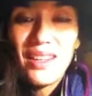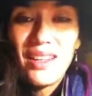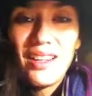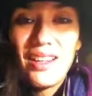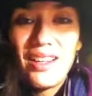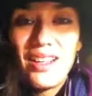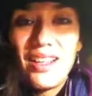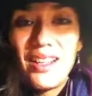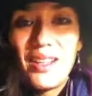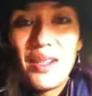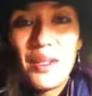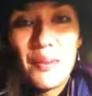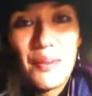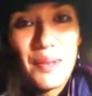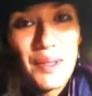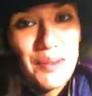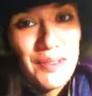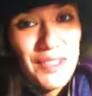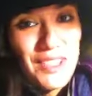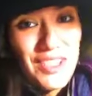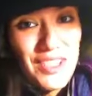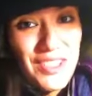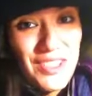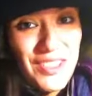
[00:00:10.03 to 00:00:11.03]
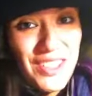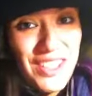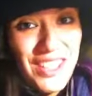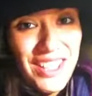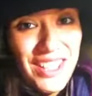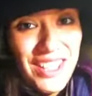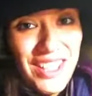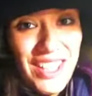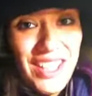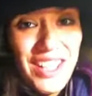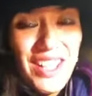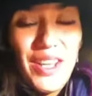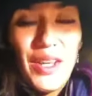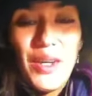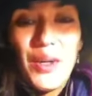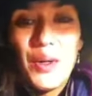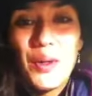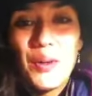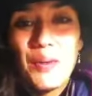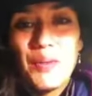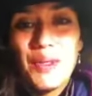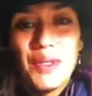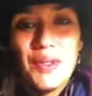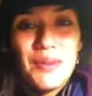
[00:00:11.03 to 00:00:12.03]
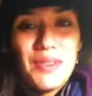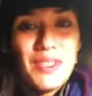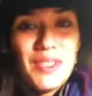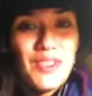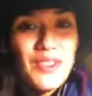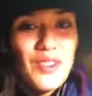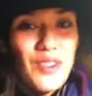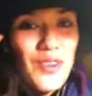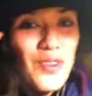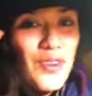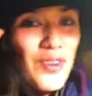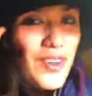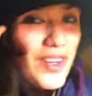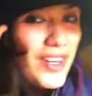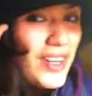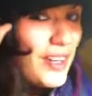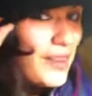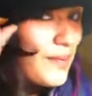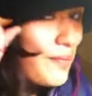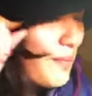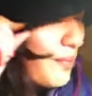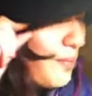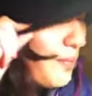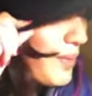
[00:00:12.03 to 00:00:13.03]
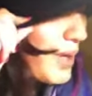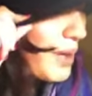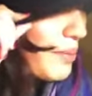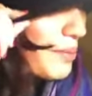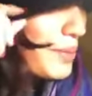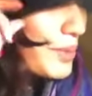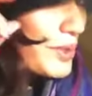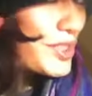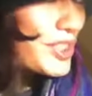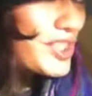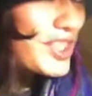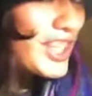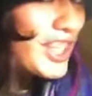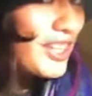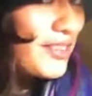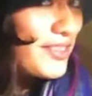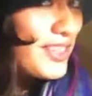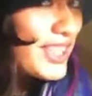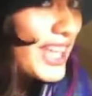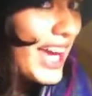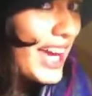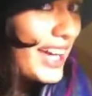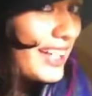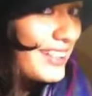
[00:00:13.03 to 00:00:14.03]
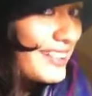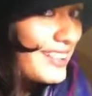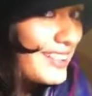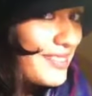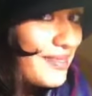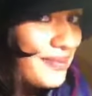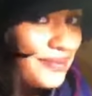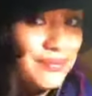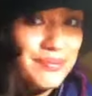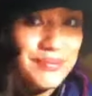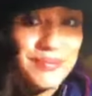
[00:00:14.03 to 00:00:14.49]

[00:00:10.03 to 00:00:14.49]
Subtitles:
I hope you enjoy it, and I hope you enjoy my bookshelf's hat.